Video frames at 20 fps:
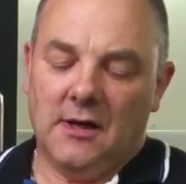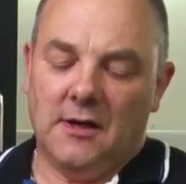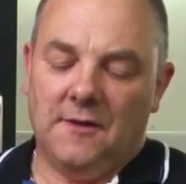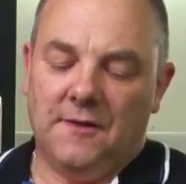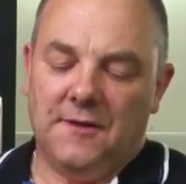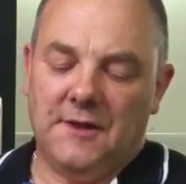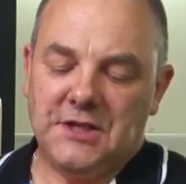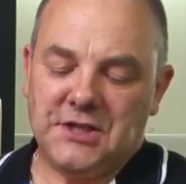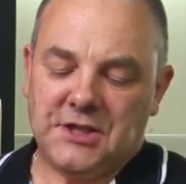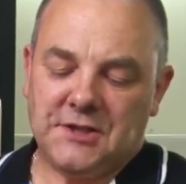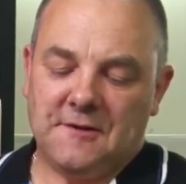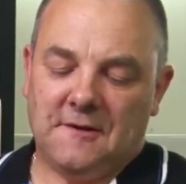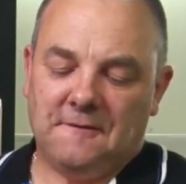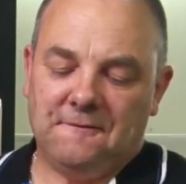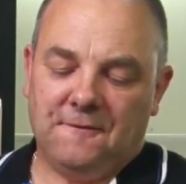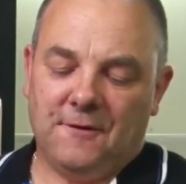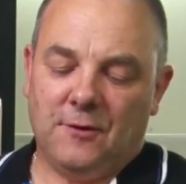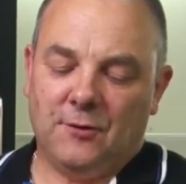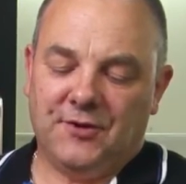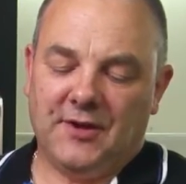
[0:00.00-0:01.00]
This
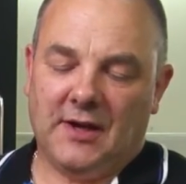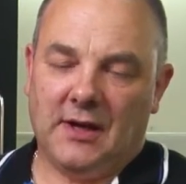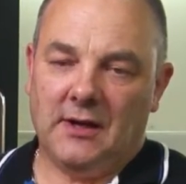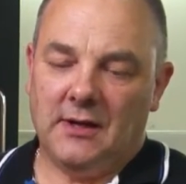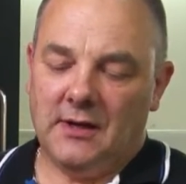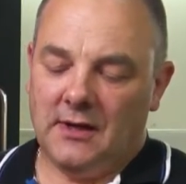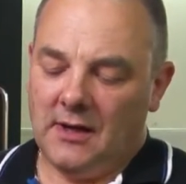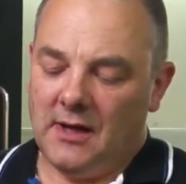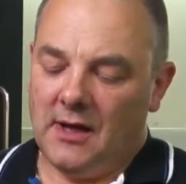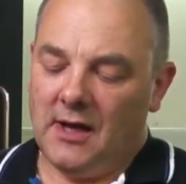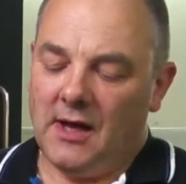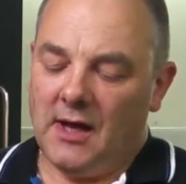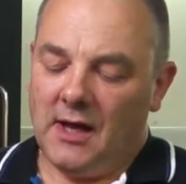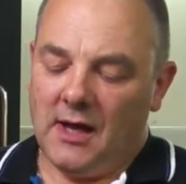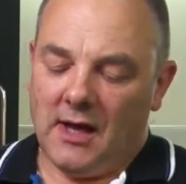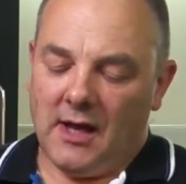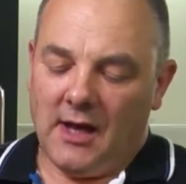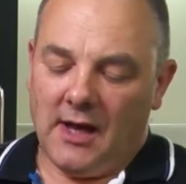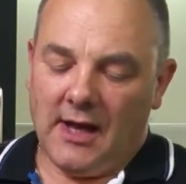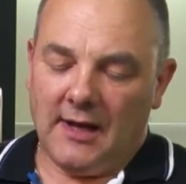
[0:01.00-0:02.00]
filter
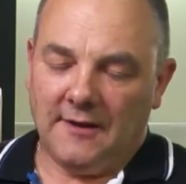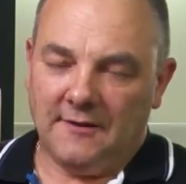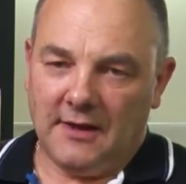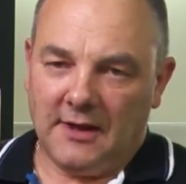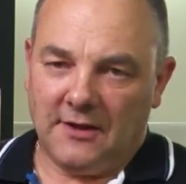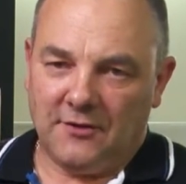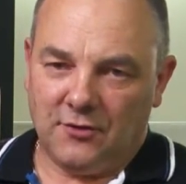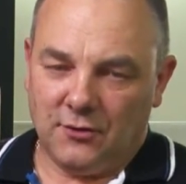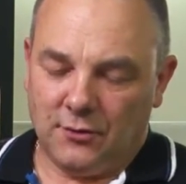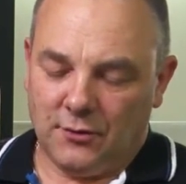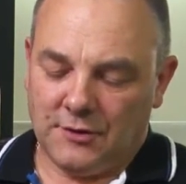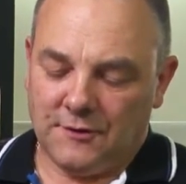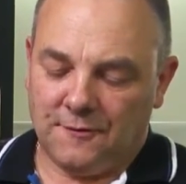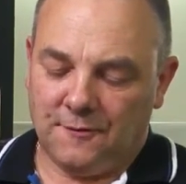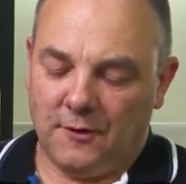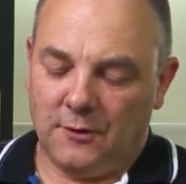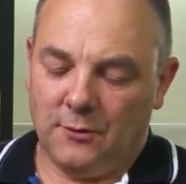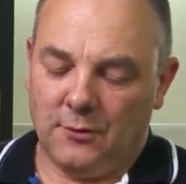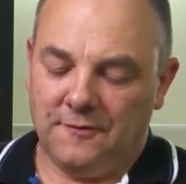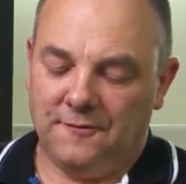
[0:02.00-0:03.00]
and the exhaust
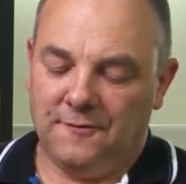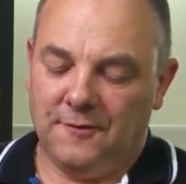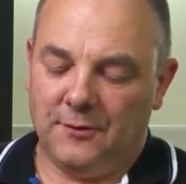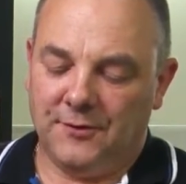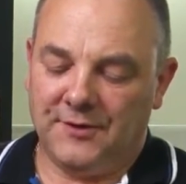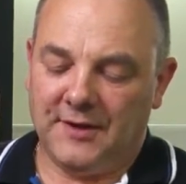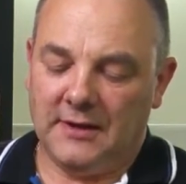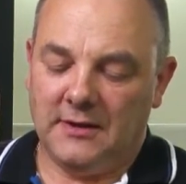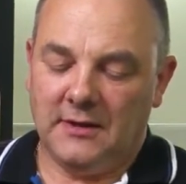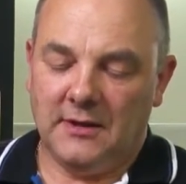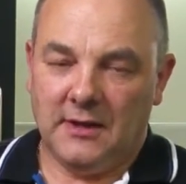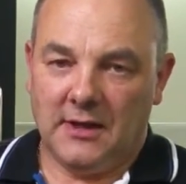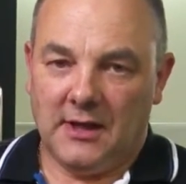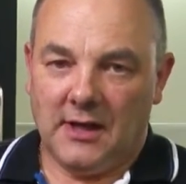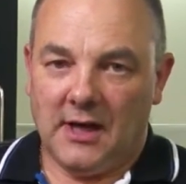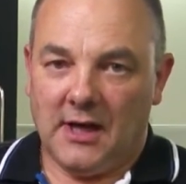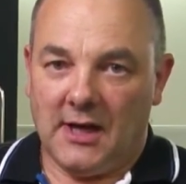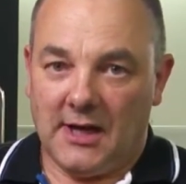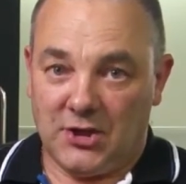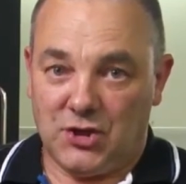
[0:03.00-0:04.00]
fluid filter
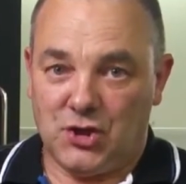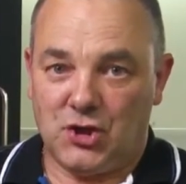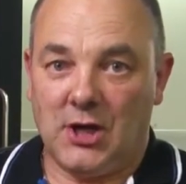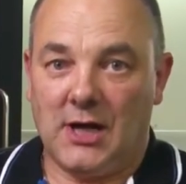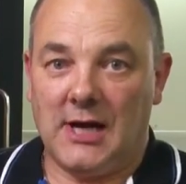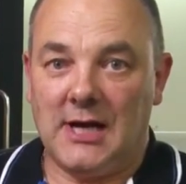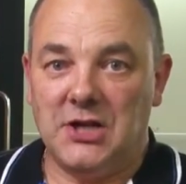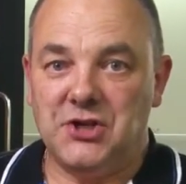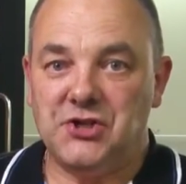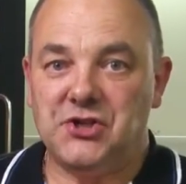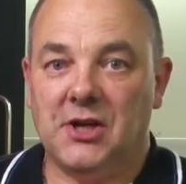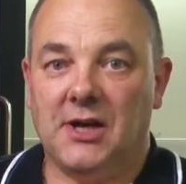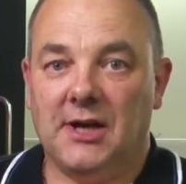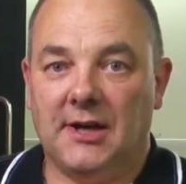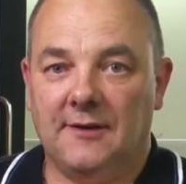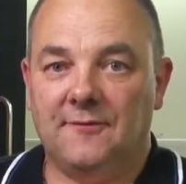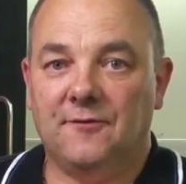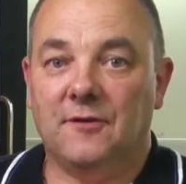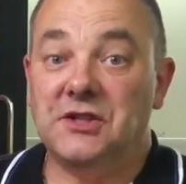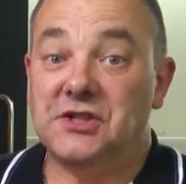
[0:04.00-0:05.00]
are changed at
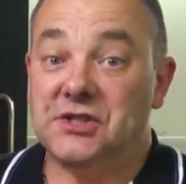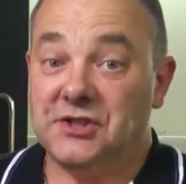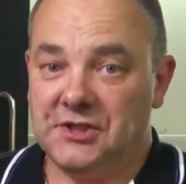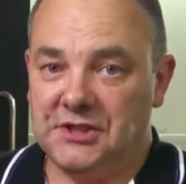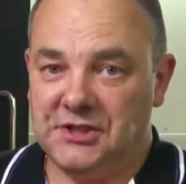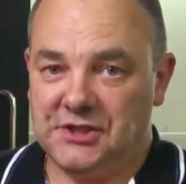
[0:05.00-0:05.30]
every sea